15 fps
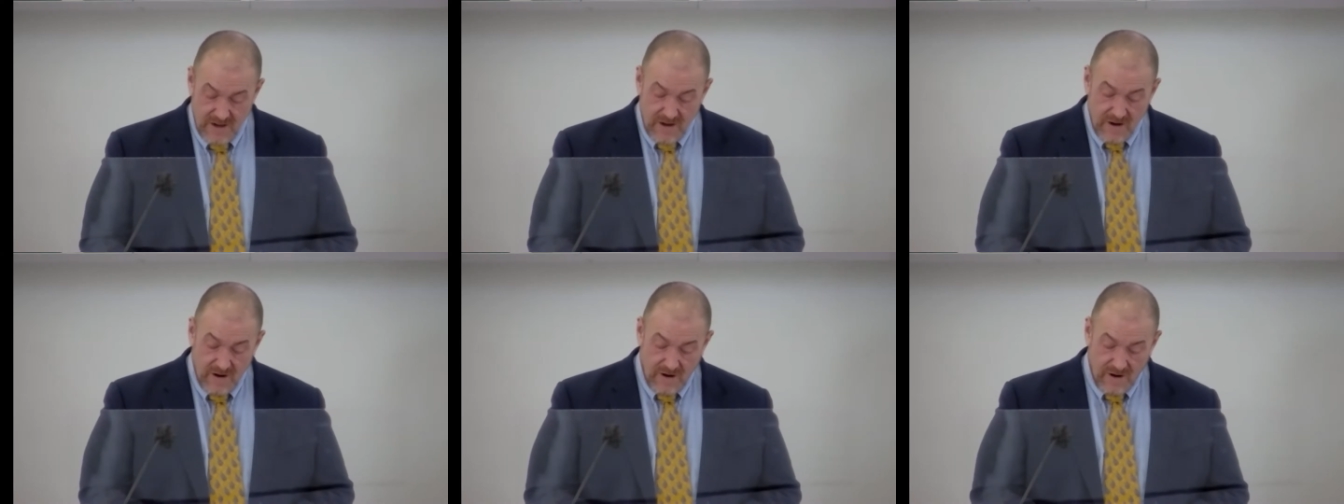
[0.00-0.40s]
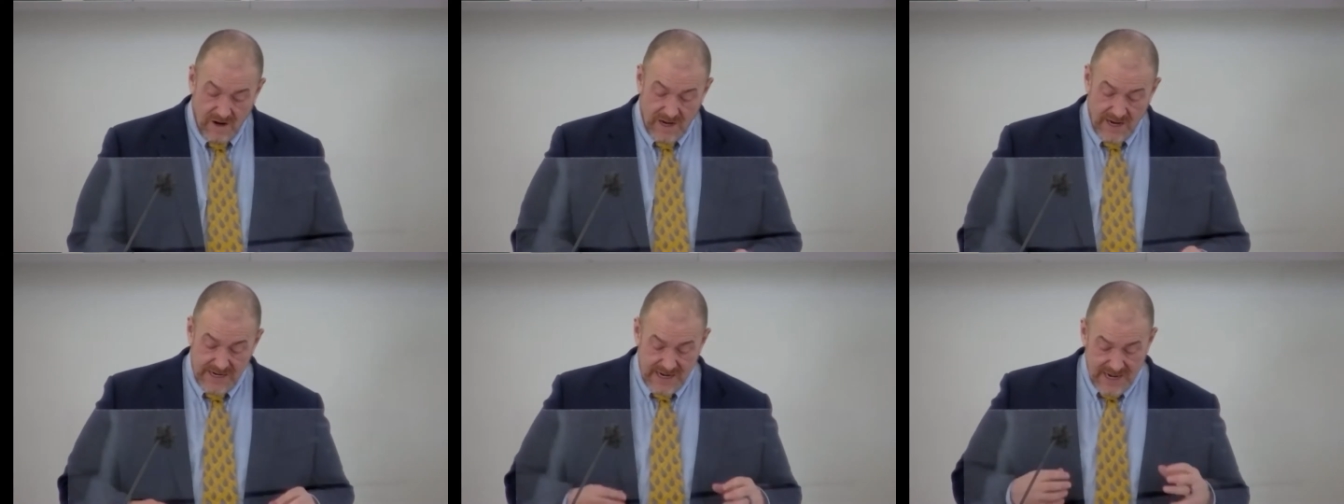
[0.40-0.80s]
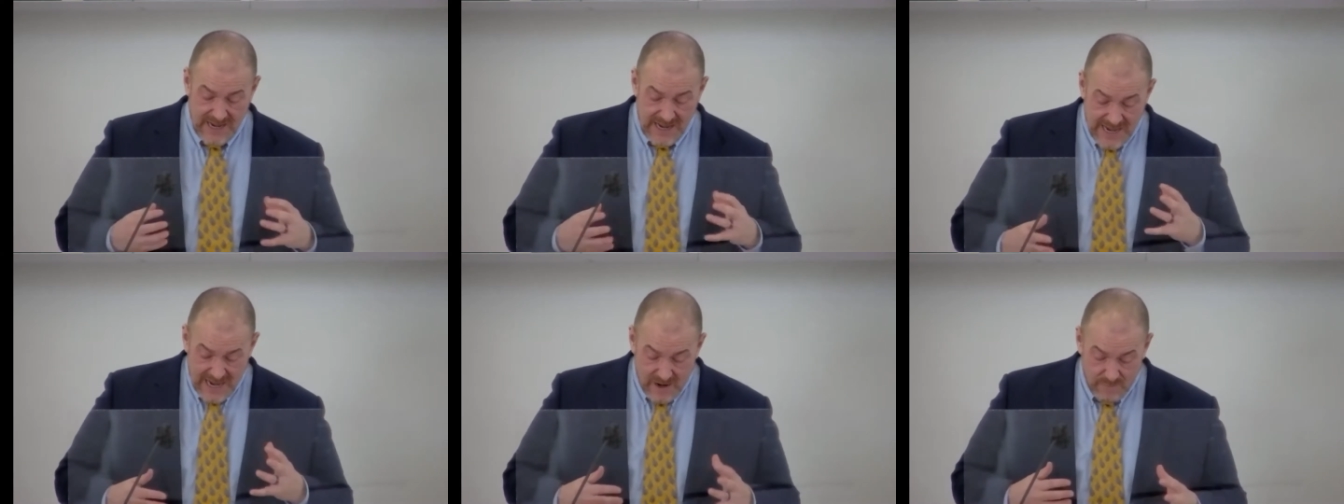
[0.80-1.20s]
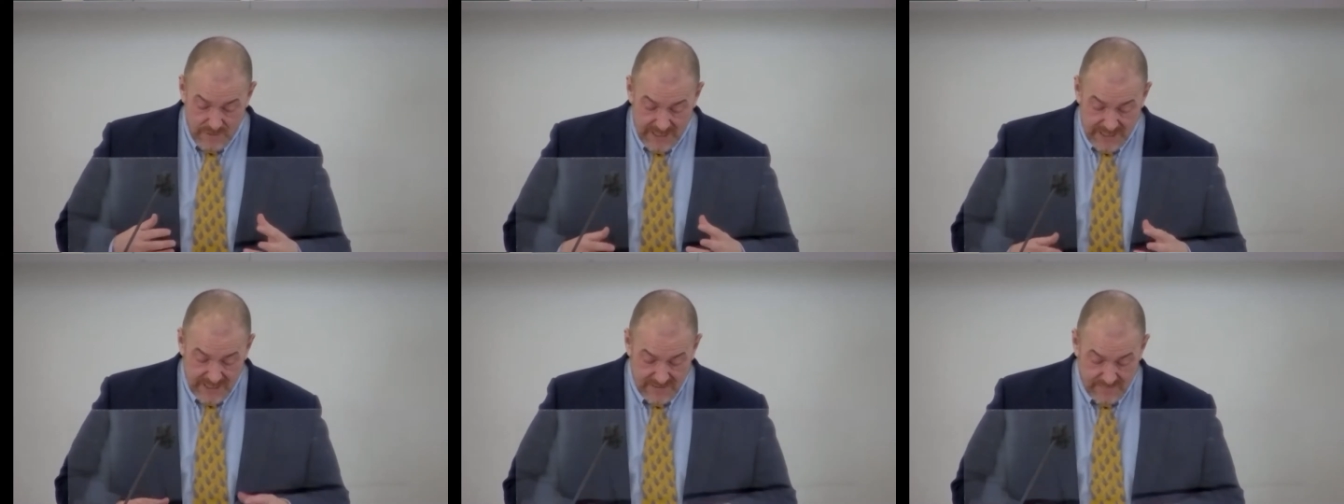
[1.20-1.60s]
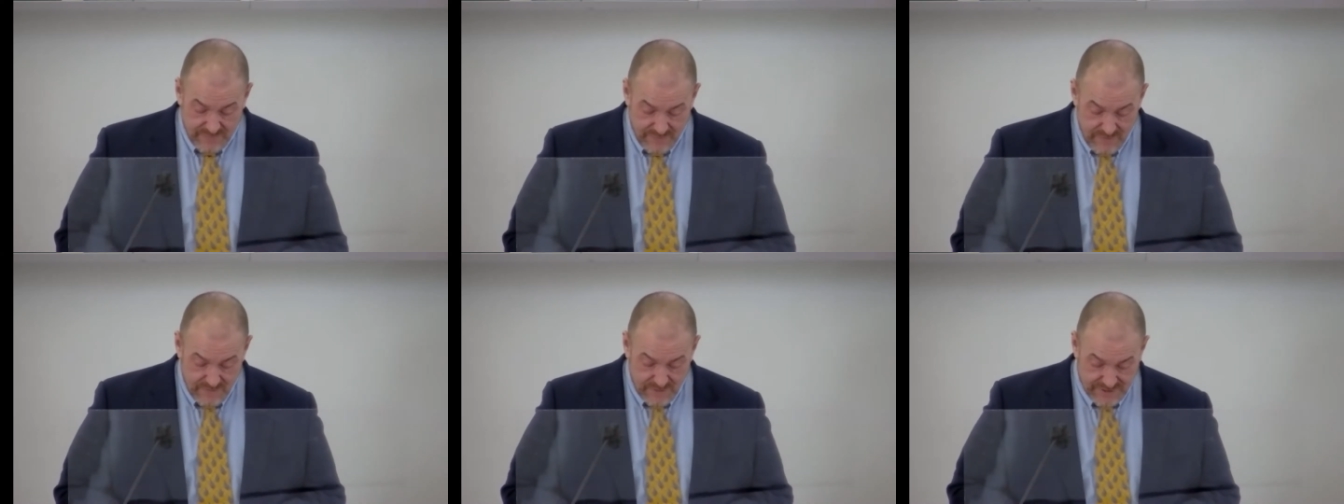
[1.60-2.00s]
on how we can
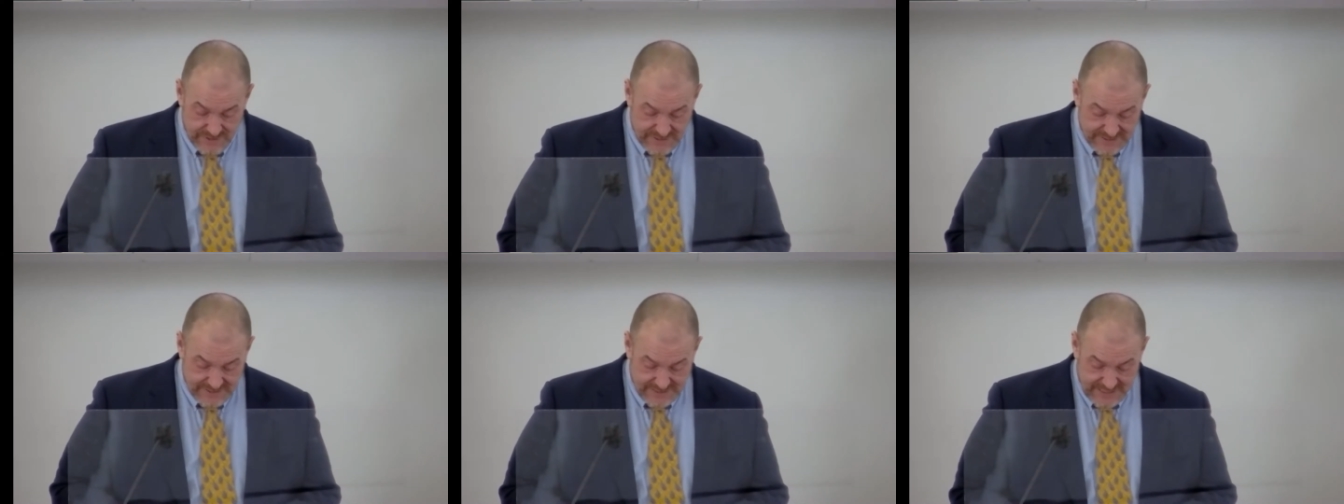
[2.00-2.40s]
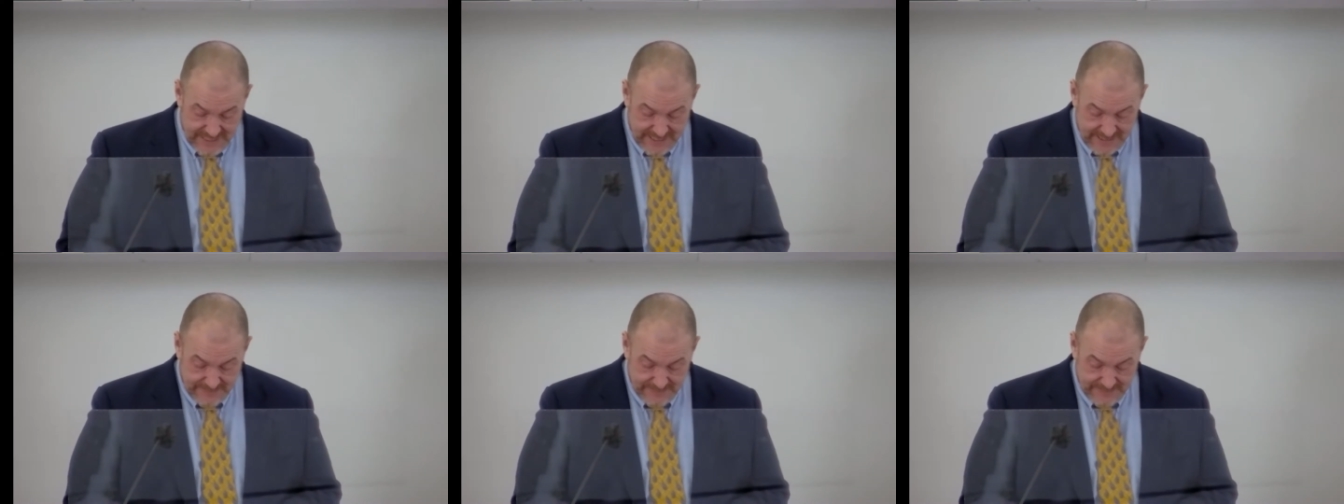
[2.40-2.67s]
approach this thing.